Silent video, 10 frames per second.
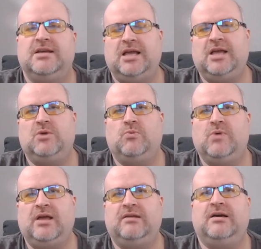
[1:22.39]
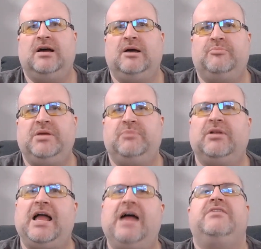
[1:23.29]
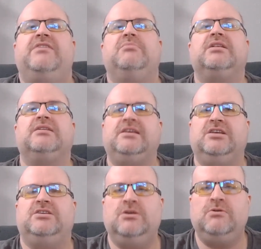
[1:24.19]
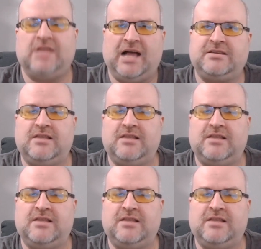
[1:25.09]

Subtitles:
And when people have the ability to do that,